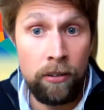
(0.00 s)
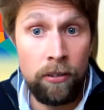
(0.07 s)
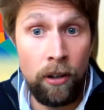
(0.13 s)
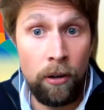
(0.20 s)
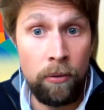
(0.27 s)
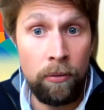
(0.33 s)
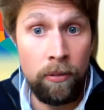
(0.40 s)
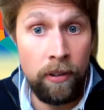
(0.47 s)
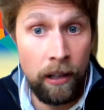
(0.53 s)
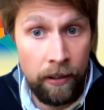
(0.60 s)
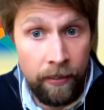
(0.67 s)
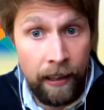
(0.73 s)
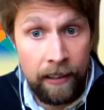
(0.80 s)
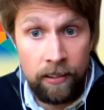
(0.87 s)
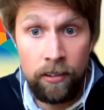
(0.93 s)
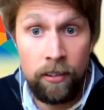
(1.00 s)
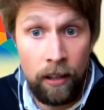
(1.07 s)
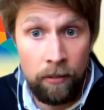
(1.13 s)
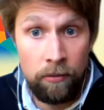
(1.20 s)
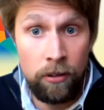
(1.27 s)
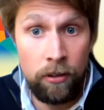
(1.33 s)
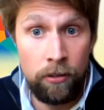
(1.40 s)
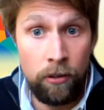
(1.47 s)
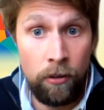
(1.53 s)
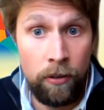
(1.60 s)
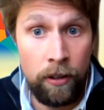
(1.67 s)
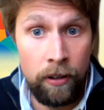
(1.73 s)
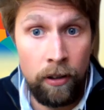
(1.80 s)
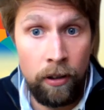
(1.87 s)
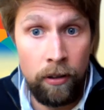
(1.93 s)
So that is absolutely
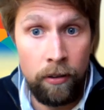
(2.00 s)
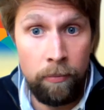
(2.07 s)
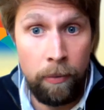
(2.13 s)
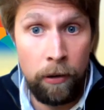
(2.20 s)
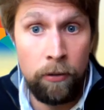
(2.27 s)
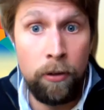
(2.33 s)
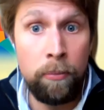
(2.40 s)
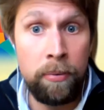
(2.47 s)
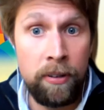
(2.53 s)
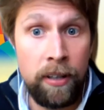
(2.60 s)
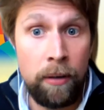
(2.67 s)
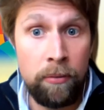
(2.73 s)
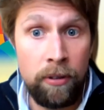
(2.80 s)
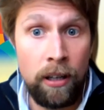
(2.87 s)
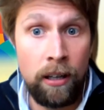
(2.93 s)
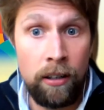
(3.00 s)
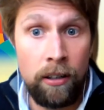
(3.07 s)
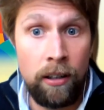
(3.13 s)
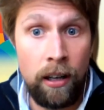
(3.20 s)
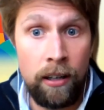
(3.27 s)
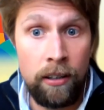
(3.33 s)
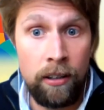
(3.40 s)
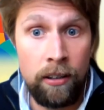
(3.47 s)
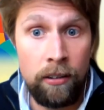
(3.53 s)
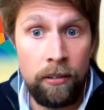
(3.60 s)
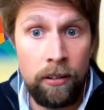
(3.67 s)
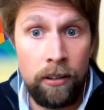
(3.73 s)
something that both the perception and